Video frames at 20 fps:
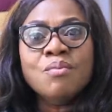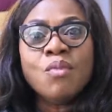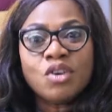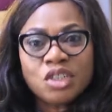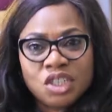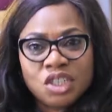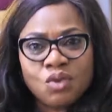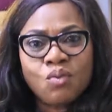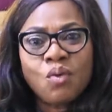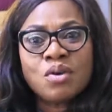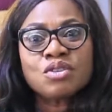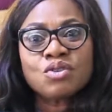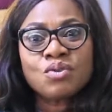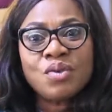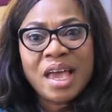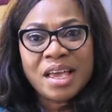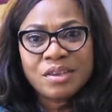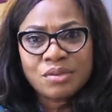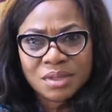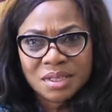more she wants to
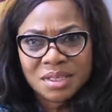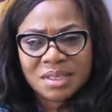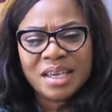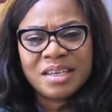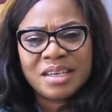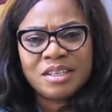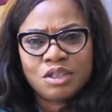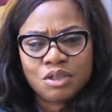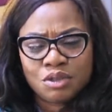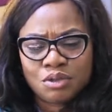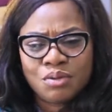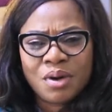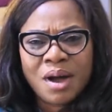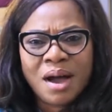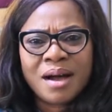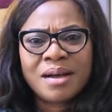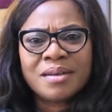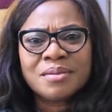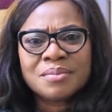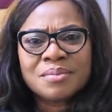hear you say it to
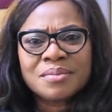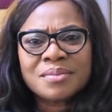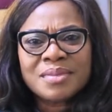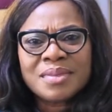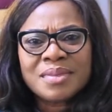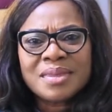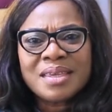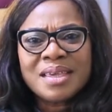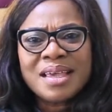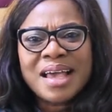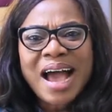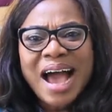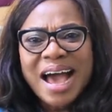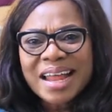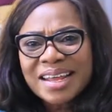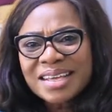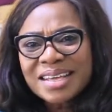her. And